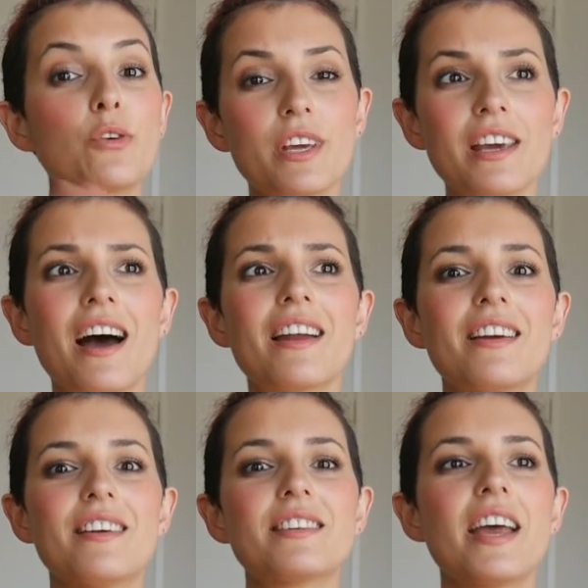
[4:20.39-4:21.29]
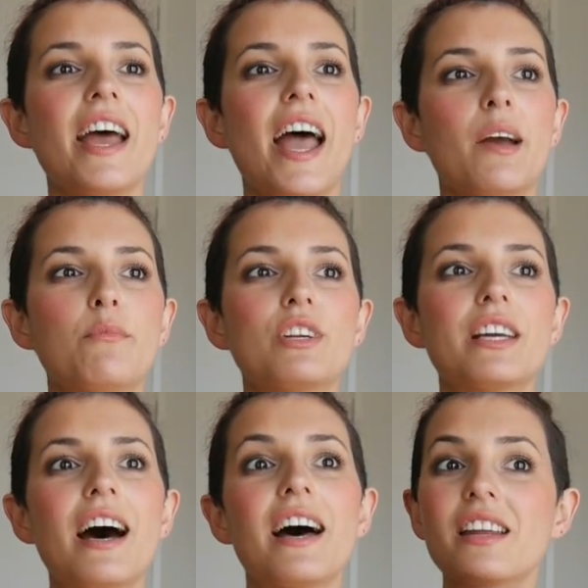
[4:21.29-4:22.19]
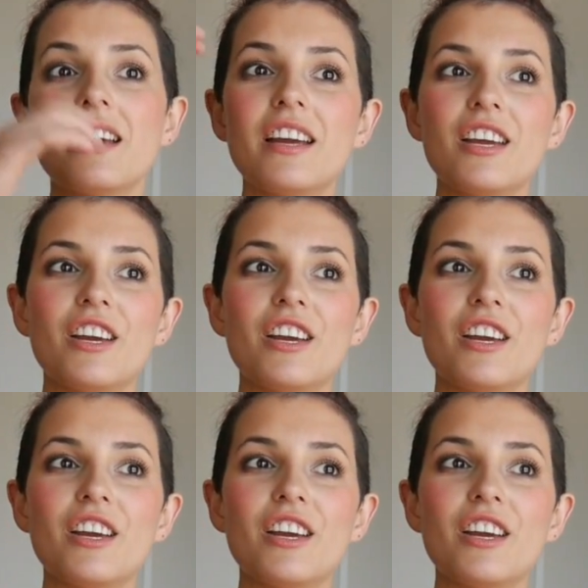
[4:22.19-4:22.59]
cookie cutters and would cut